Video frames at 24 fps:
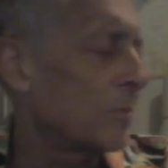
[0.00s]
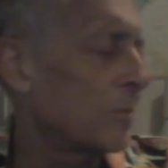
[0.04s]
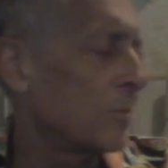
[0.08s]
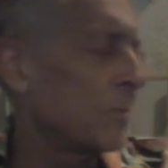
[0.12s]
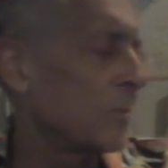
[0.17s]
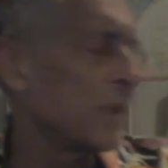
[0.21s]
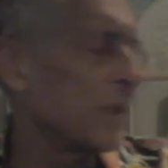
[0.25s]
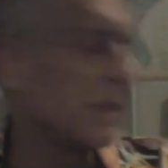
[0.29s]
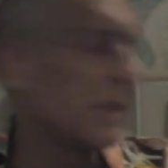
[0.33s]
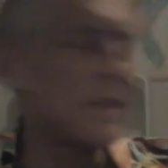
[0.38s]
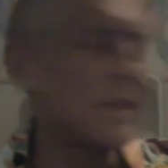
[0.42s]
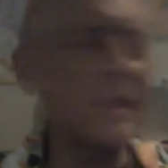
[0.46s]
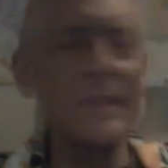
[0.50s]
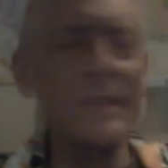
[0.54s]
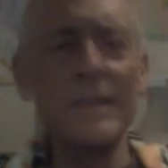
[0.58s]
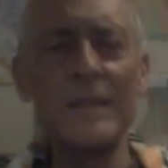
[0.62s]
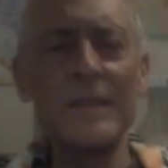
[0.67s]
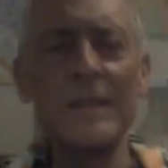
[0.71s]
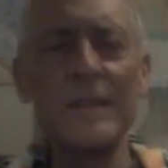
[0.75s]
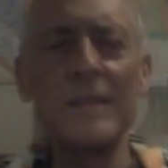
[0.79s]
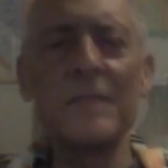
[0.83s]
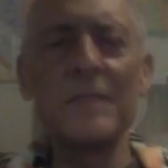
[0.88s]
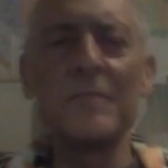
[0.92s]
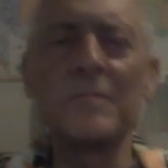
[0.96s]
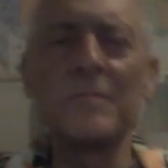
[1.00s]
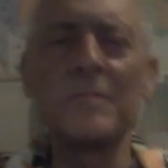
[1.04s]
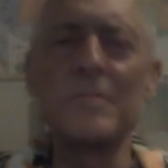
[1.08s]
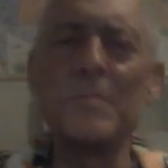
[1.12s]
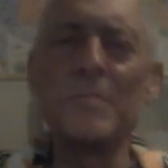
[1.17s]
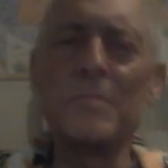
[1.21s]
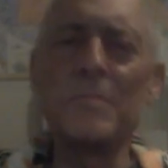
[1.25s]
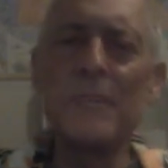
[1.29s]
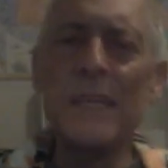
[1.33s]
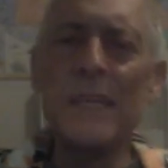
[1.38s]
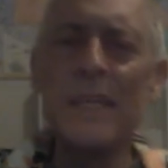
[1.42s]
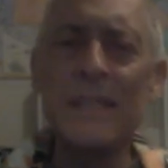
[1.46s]
because of
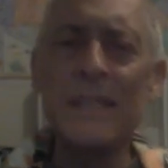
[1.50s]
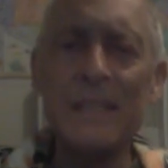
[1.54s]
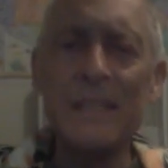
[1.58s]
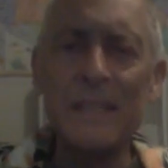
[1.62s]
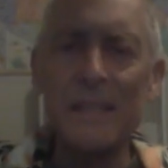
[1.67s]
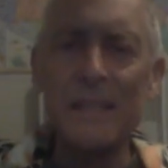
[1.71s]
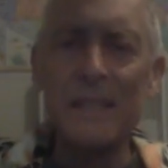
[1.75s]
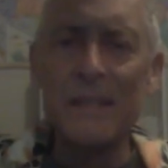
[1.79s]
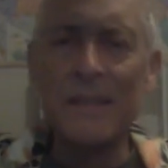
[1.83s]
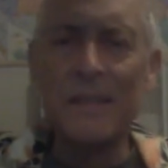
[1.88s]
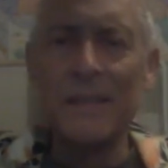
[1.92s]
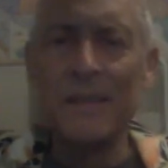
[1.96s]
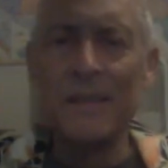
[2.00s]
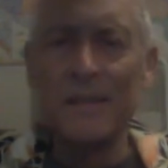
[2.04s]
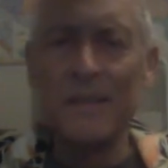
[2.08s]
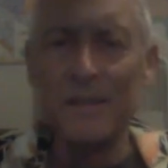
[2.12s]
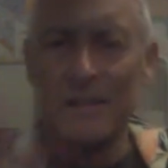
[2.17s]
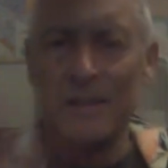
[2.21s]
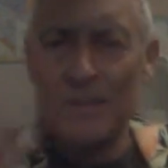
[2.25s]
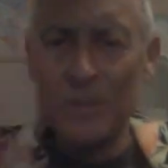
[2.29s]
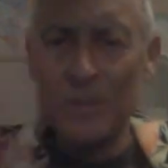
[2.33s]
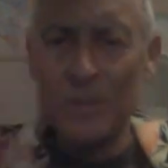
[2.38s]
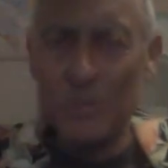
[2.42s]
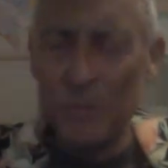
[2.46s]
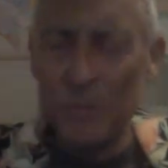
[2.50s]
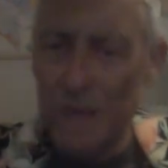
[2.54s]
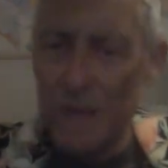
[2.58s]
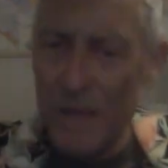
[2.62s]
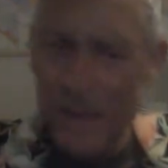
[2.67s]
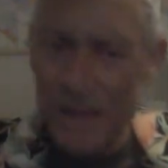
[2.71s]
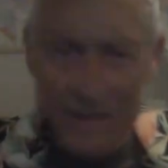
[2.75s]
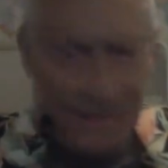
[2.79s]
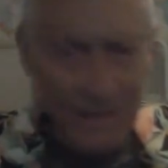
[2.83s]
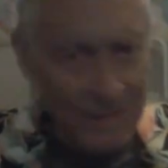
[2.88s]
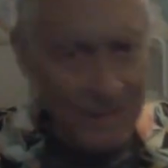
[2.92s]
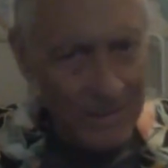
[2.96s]
media
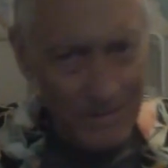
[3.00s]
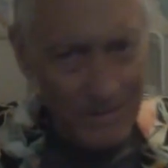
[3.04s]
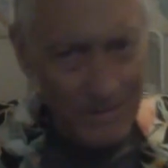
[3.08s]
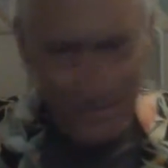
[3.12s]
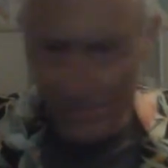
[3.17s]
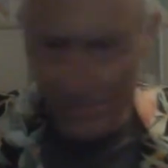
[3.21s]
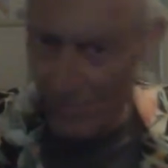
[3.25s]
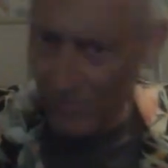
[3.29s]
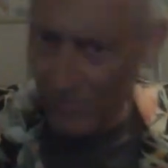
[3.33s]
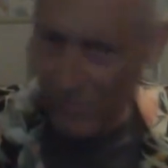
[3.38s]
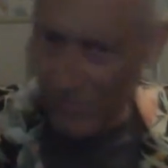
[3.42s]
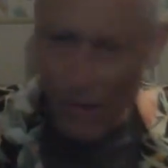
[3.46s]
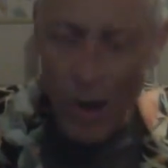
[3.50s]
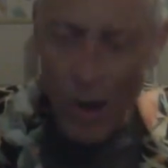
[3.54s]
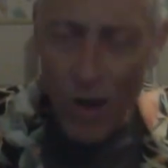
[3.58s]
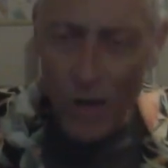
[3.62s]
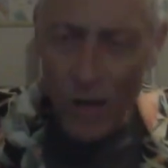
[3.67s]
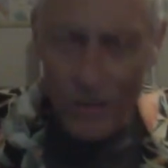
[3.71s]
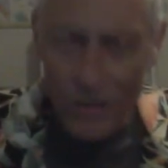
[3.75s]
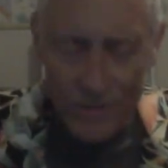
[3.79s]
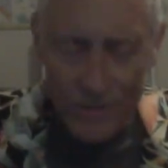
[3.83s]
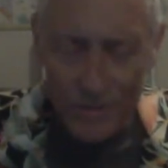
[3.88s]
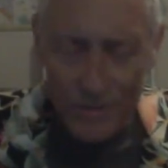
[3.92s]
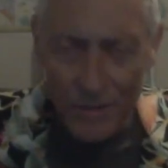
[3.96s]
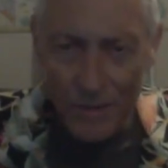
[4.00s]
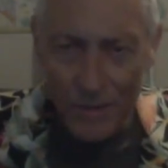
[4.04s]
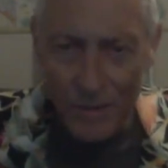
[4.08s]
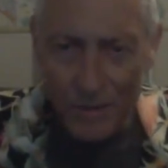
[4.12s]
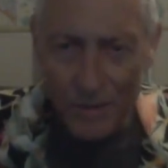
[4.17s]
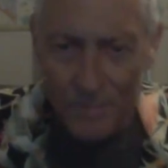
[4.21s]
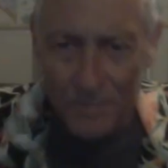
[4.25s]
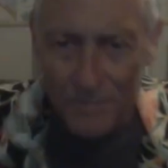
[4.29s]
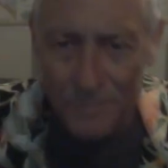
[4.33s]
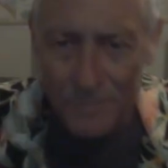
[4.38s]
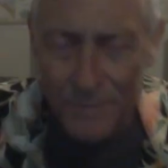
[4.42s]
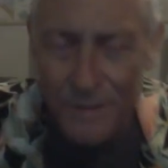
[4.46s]
spreading wrong
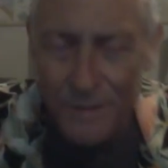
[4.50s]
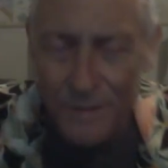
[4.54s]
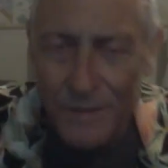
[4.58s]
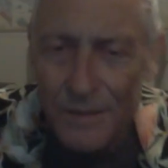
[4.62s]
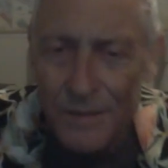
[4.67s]
stuff,